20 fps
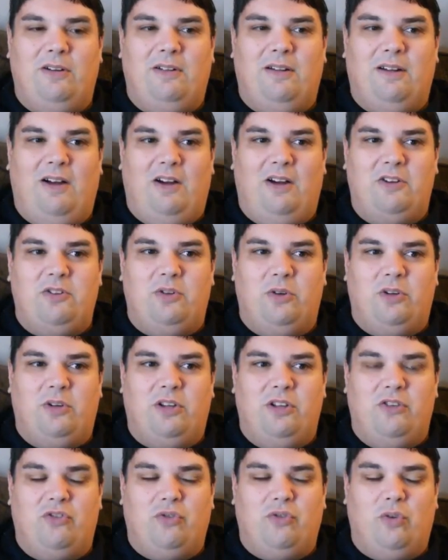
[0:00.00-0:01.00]
under
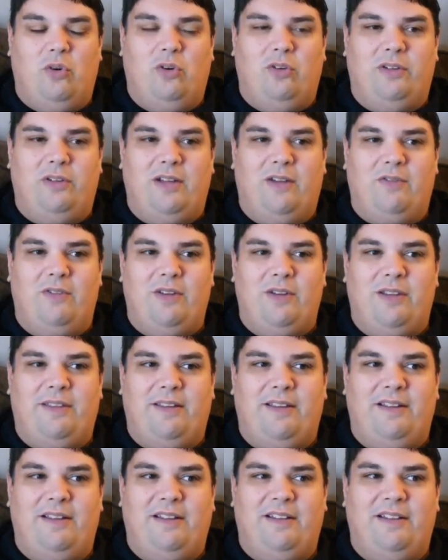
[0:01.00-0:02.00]
control and
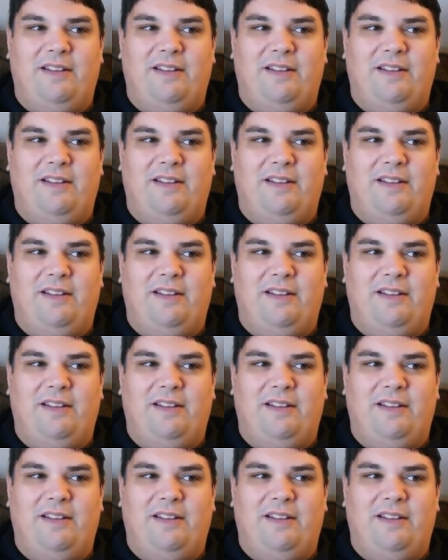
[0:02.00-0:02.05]
everything,